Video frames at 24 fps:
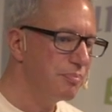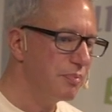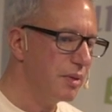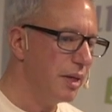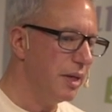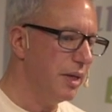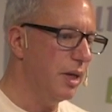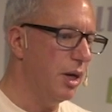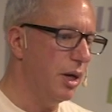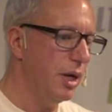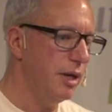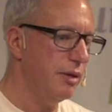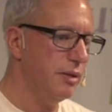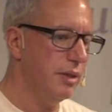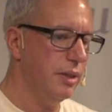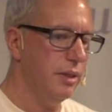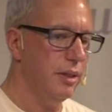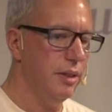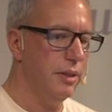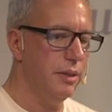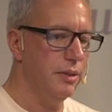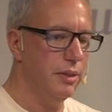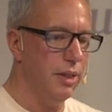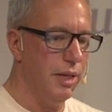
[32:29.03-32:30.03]

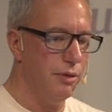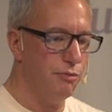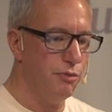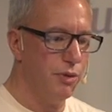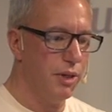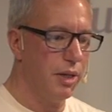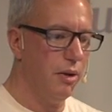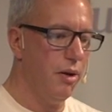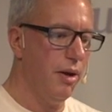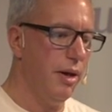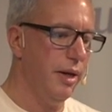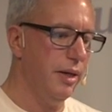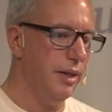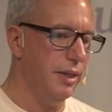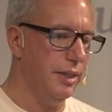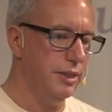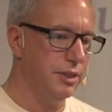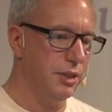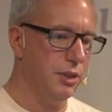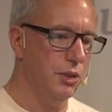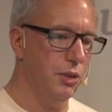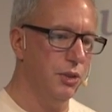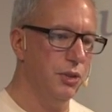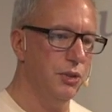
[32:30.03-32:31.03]
if the client
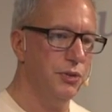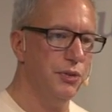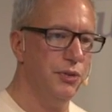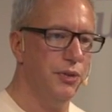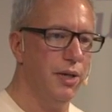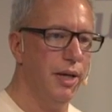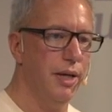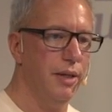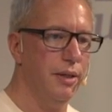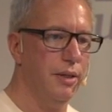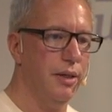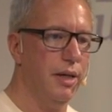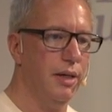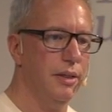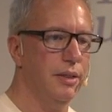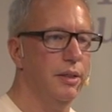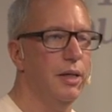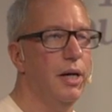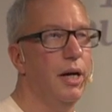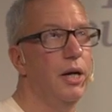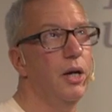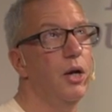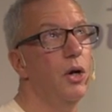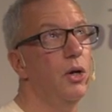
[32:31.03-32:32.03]
is good,
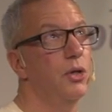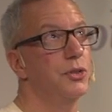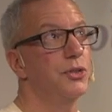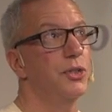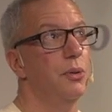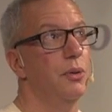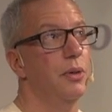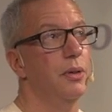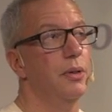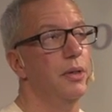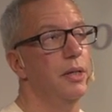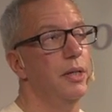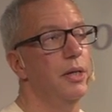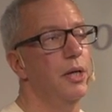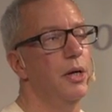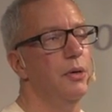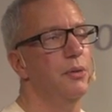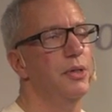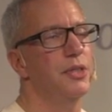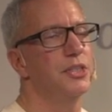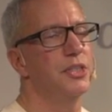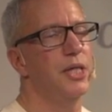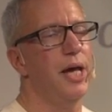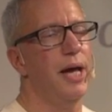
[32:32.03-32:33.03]
and also
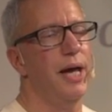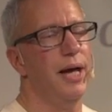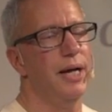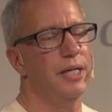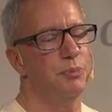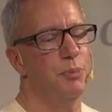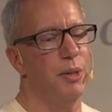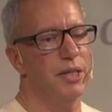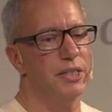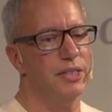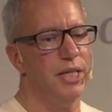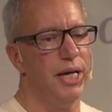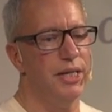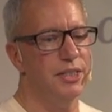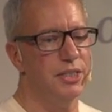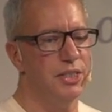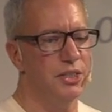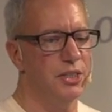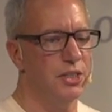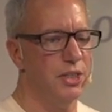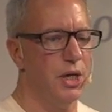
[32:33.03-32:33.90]
you set expectations.